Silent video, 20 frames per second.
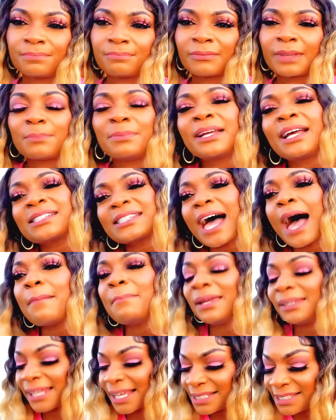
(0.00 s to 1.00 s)
because I'm
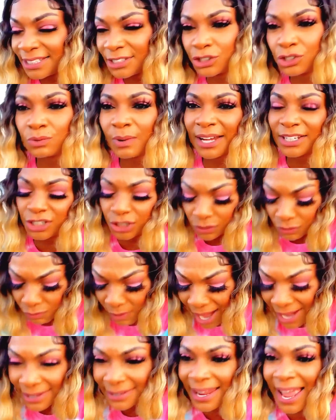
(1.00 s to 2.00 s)
in that situation
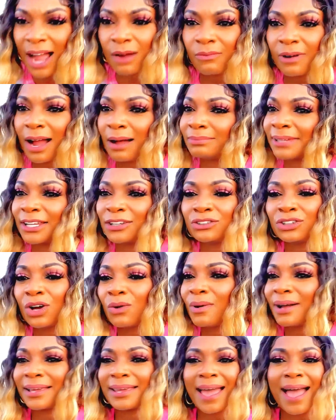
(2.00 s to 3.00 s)
right now where I'm like, you know
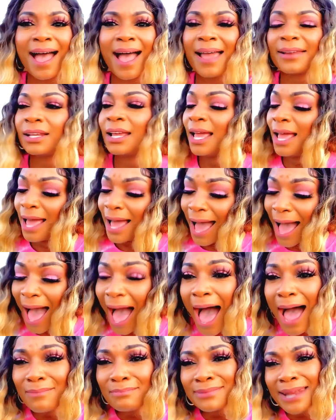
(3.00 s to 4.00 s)
what, God,
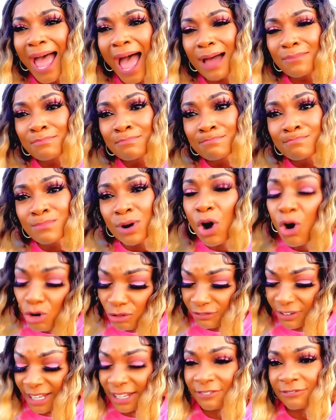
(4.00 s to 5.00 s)
I'm not
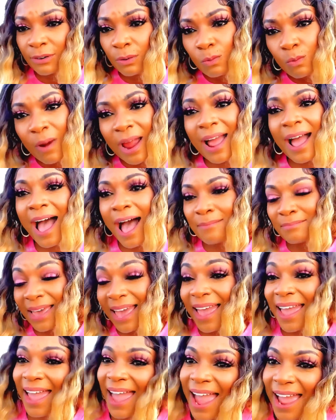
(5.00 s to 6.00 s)
moving from where I'm
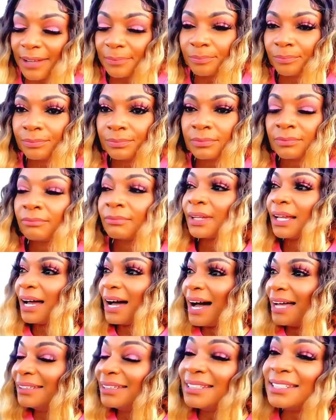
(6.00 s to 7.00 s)
at
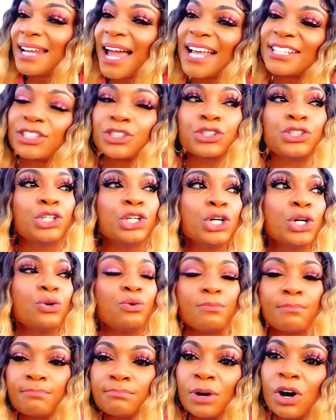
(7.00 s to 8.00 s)
unless you
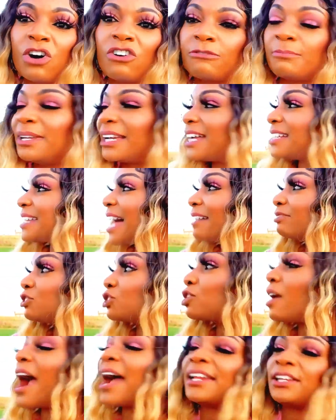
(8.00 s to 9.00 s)
move me, because I've
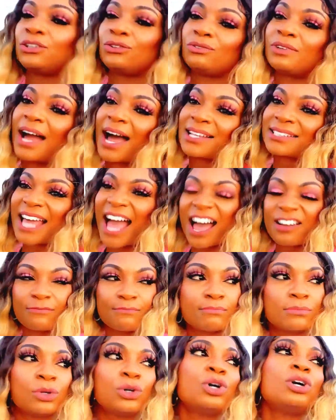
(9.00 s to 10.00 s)
tried it, you guys. I've
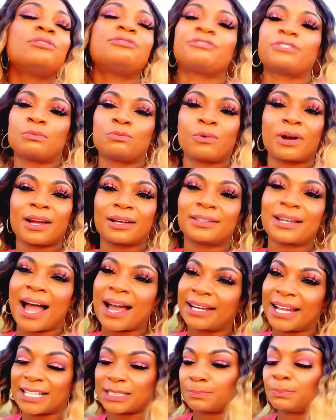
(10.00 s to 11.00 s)
moved from where
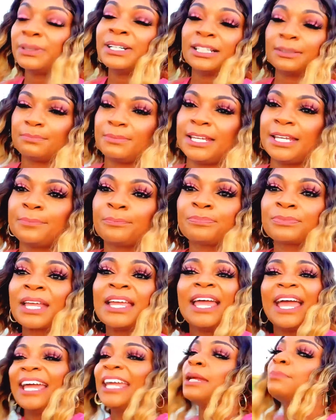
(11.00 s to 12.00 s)
God has put me,
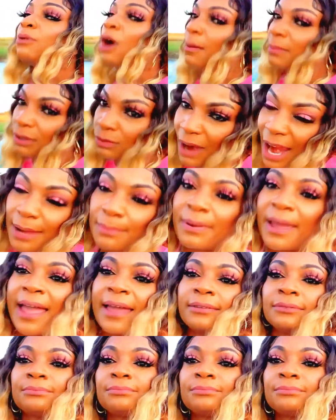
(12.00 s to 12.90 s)
and he brought me right back.